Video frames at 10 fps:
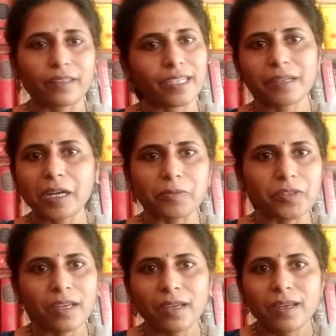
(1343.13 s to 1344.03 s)
Then
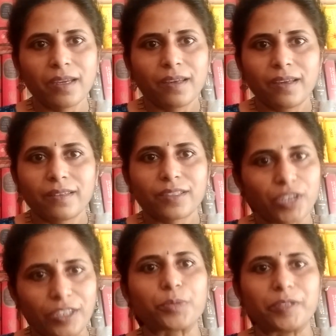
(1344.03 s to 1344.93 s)
comes the
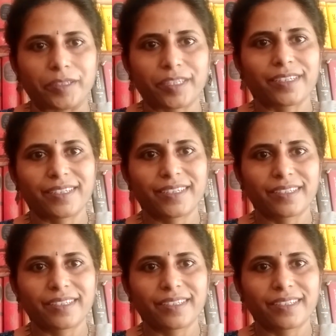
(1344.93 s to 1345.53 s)
judgment.